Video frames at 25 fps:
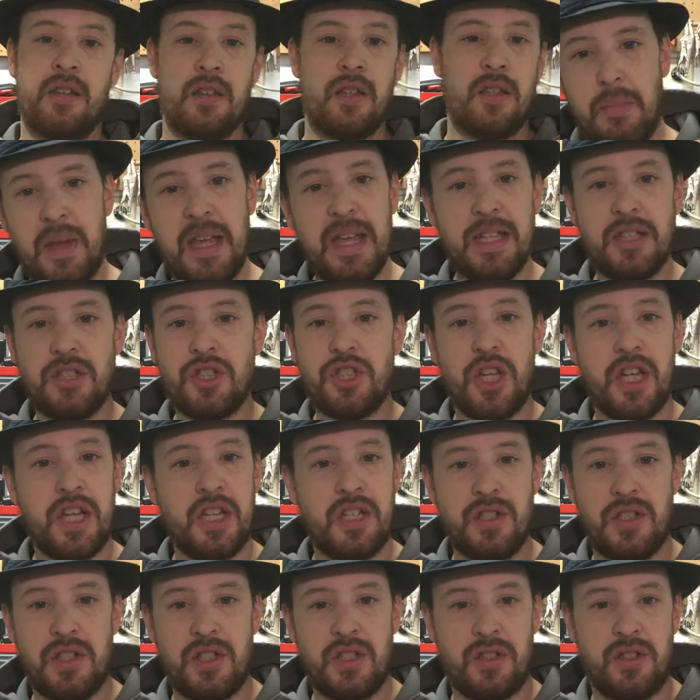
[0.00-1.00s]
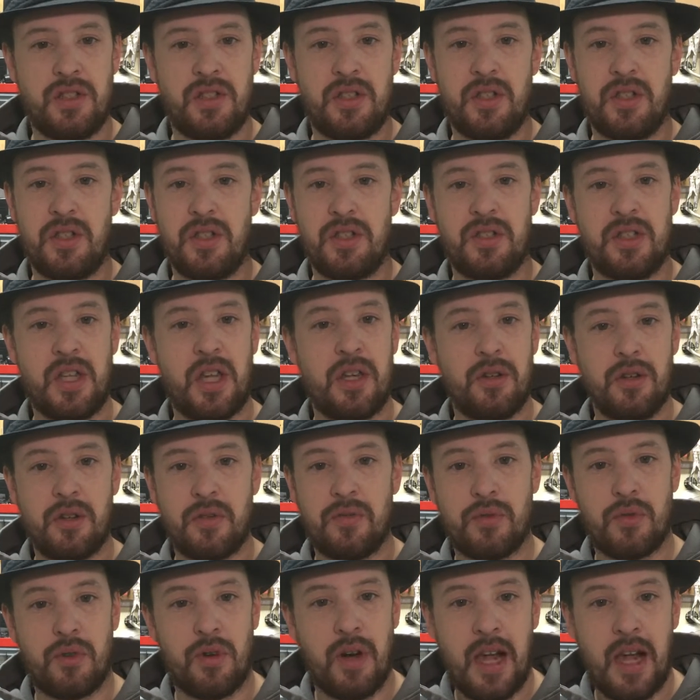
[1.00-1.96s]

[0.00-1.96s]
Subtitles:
make changes to the center of